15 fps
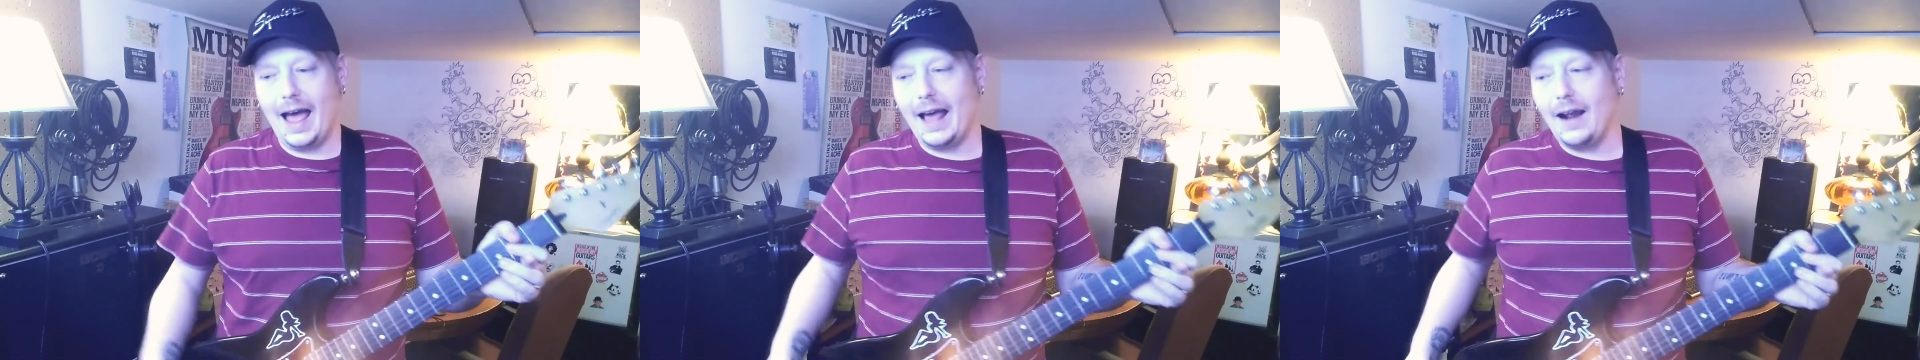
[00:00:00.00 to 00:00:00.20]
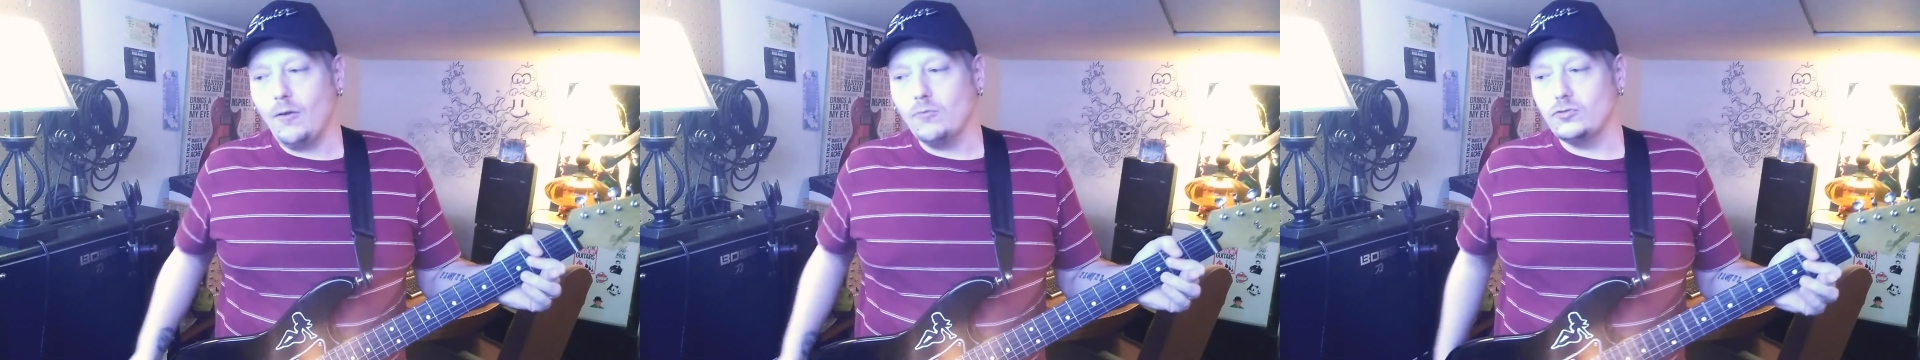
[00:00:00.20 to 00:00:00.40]

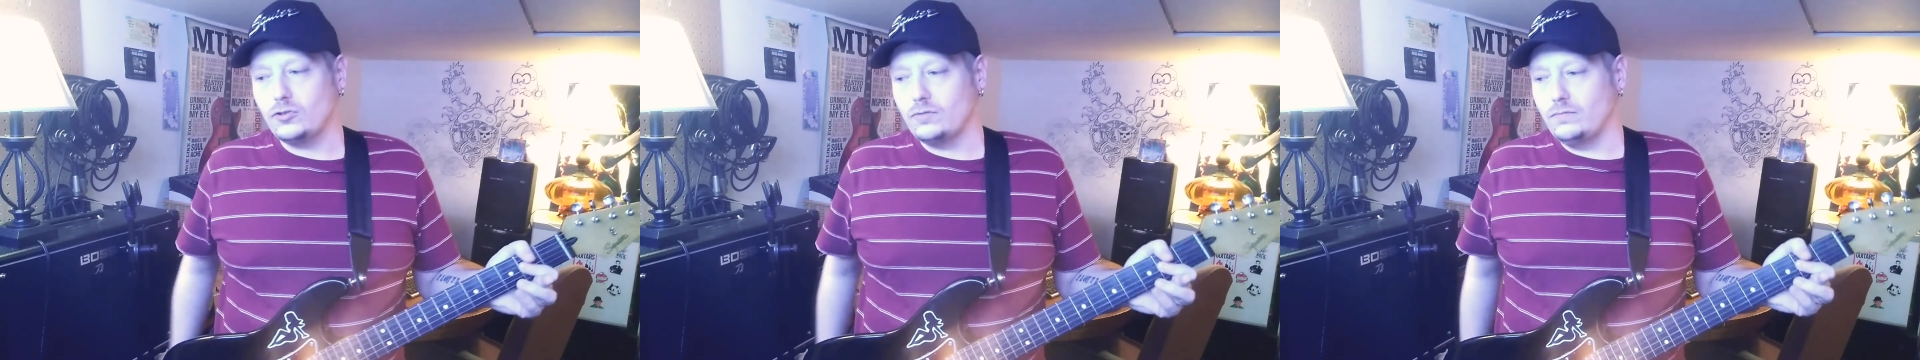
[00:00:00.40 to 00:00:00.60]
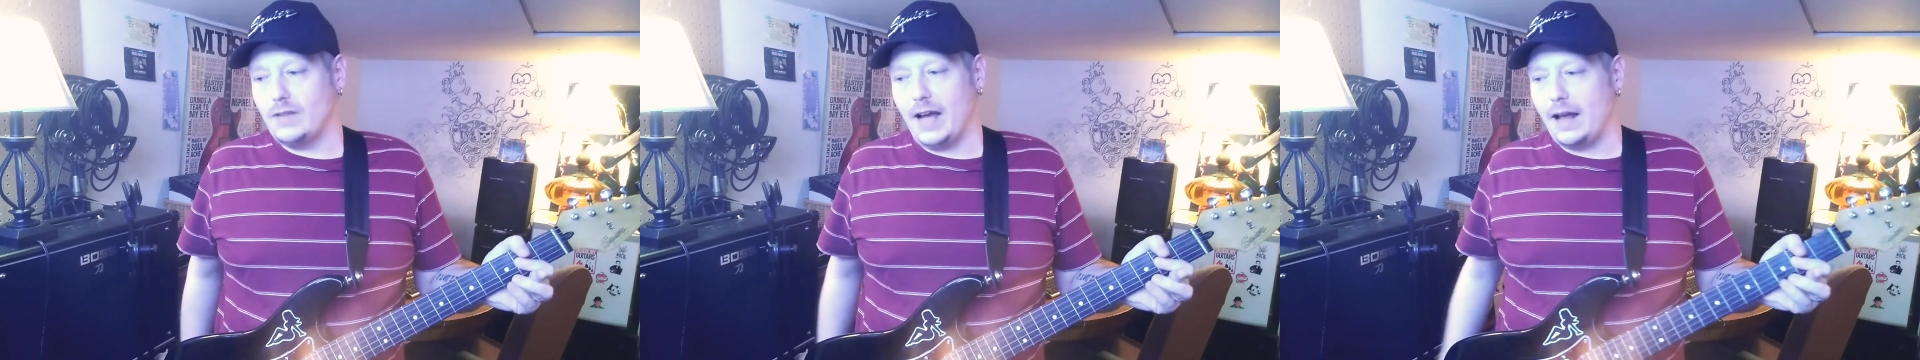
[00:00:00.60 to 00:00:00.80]
I
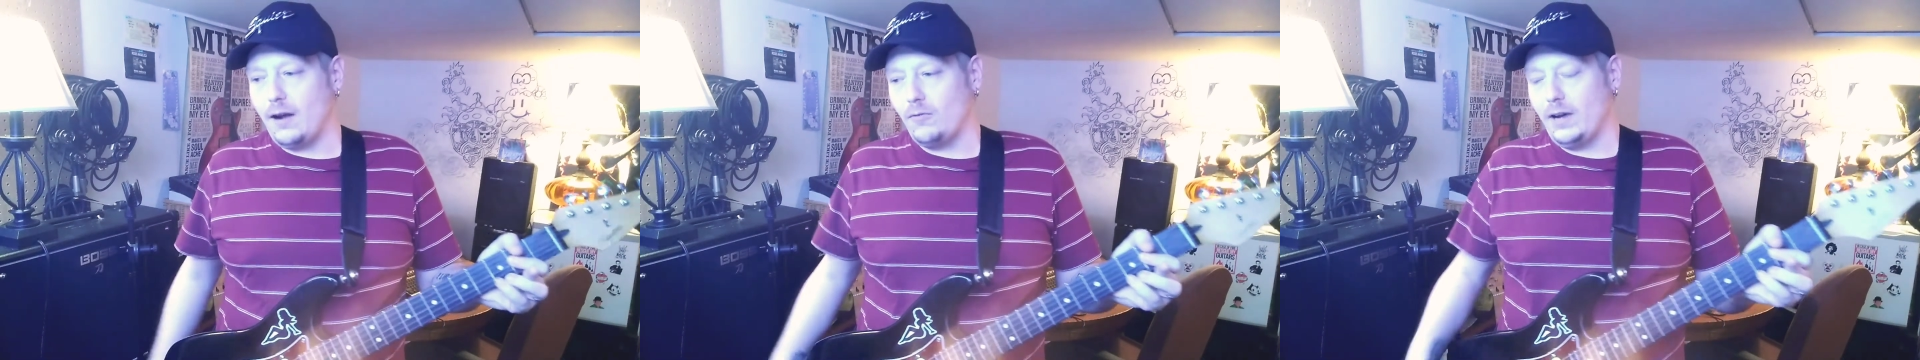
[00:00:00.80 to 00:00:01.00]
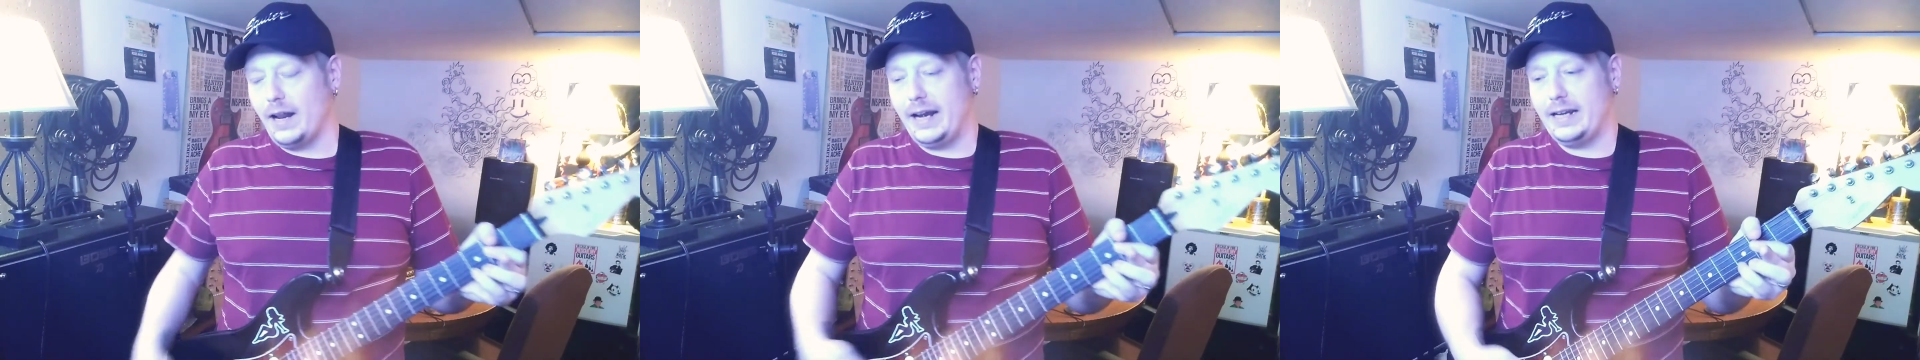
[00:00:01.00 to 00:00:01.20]

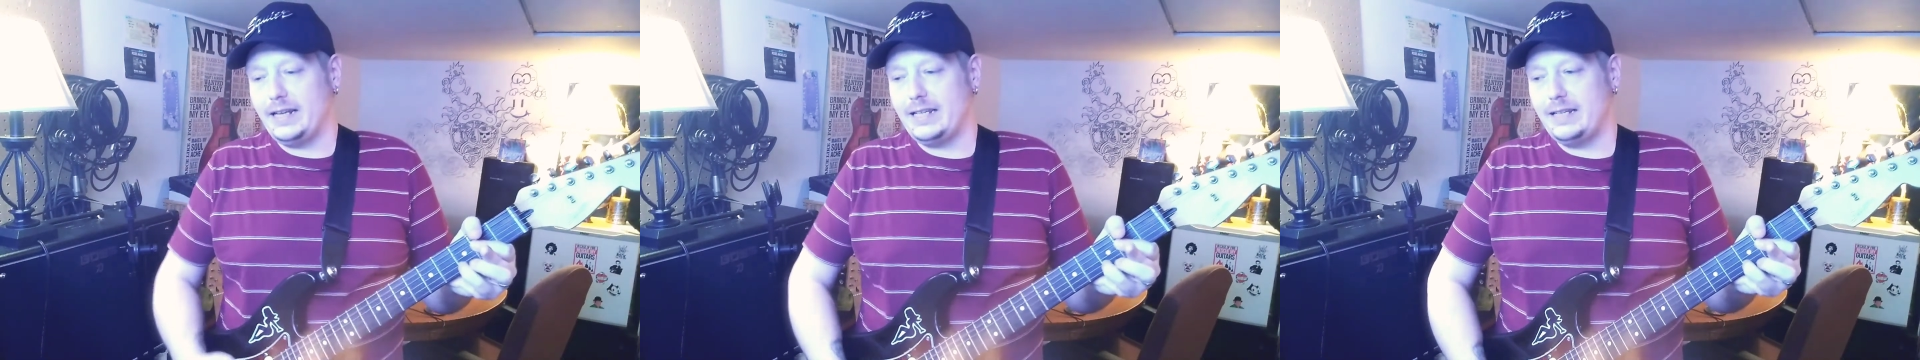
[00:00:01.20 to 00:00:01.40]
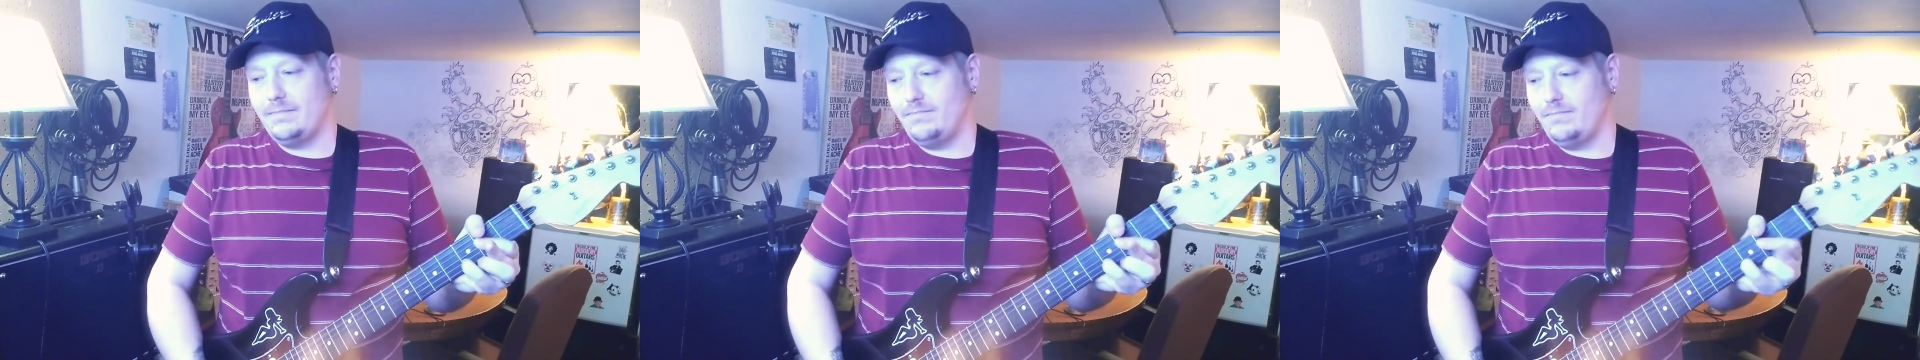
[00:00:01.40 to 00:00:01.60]
don't let
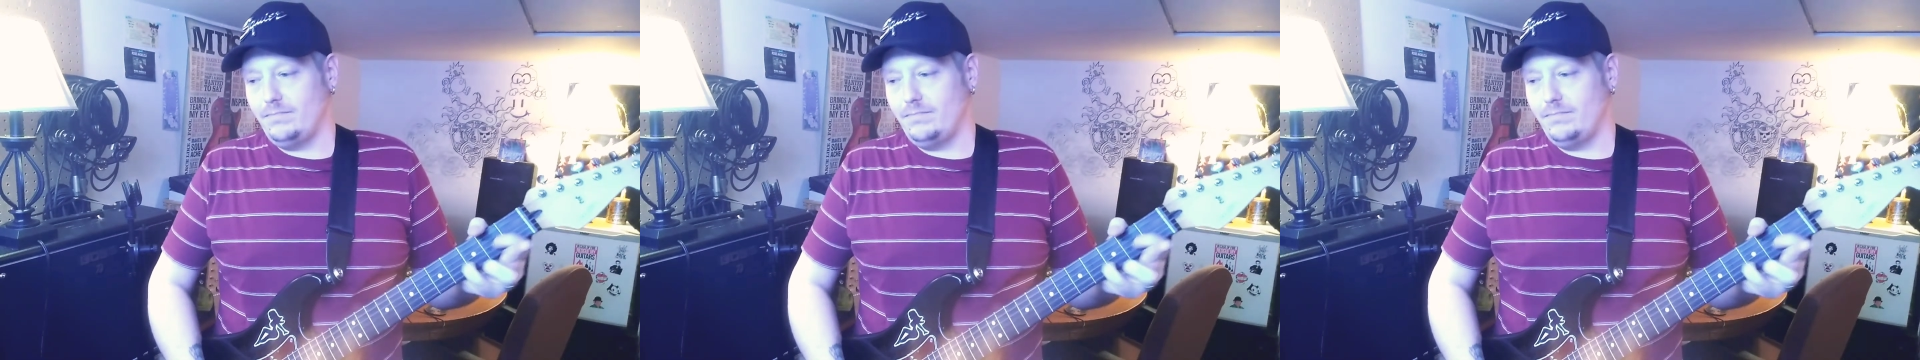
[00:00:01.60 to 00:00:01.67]
it